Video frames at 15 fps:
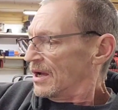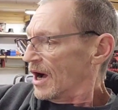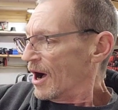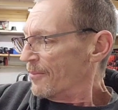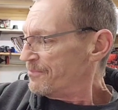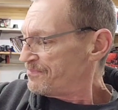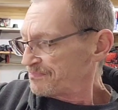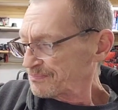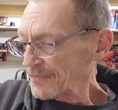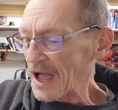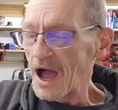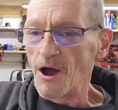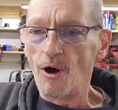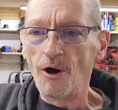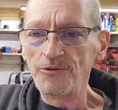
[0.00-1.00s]
I
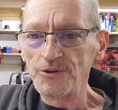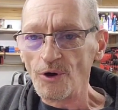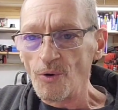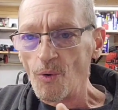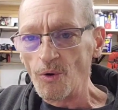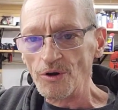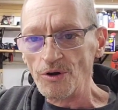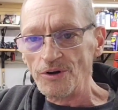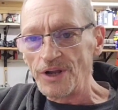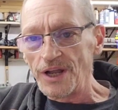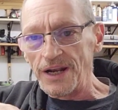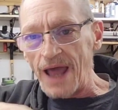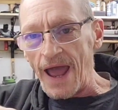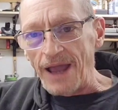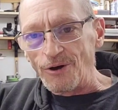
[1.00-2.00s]
also ordered
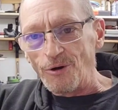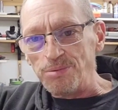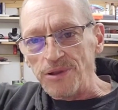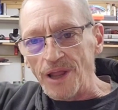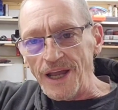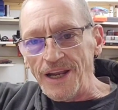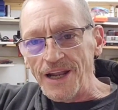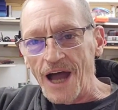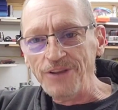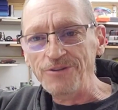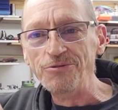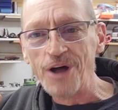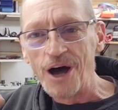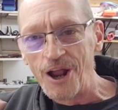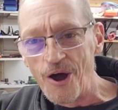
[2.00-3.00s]
an angle plate. I
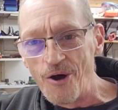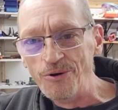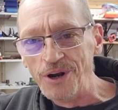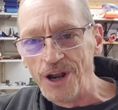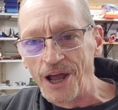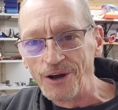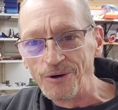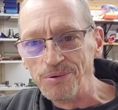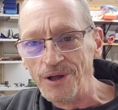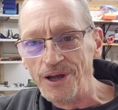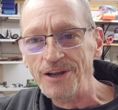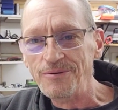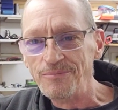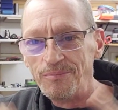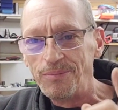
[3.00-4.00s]
do not own an angle
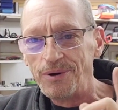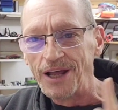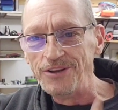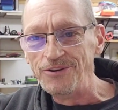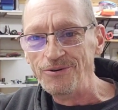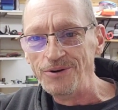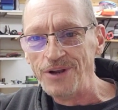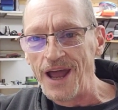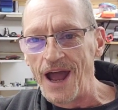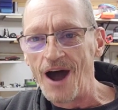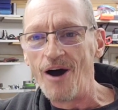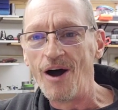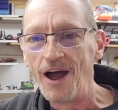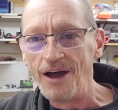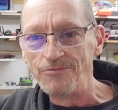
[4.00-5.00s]
plate, but I do
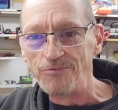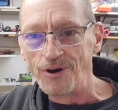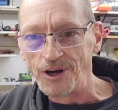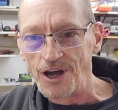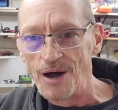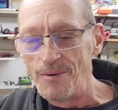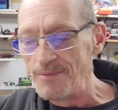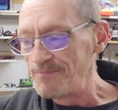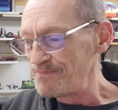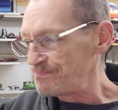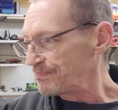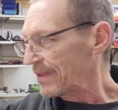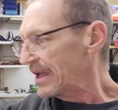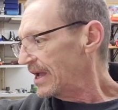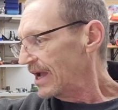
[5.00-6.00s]
now. I have one coming.
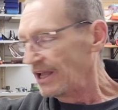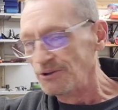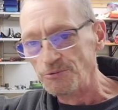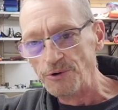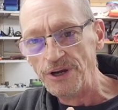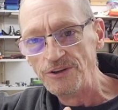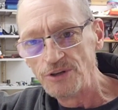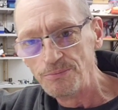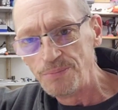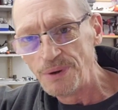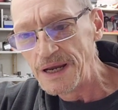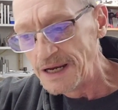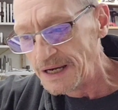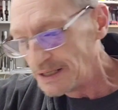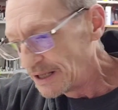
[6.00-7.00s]
And the reason
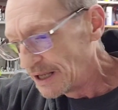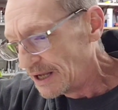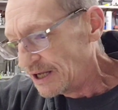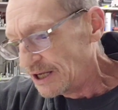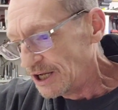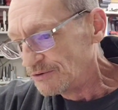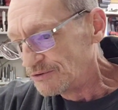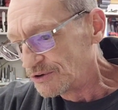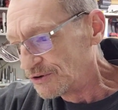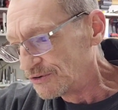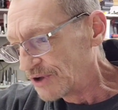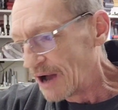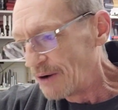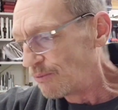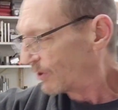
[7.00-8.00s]
being is
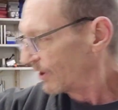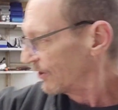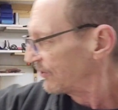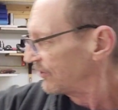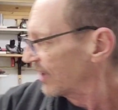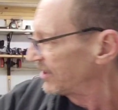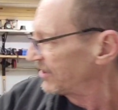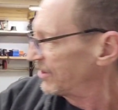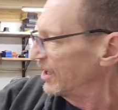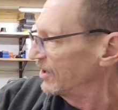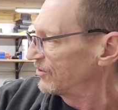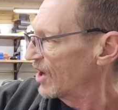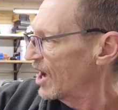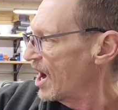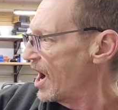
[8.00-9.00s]
because I want to set
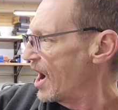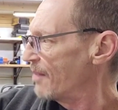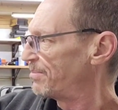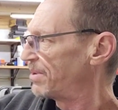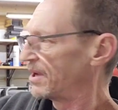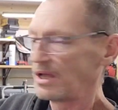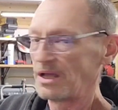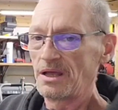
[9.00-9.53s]
this up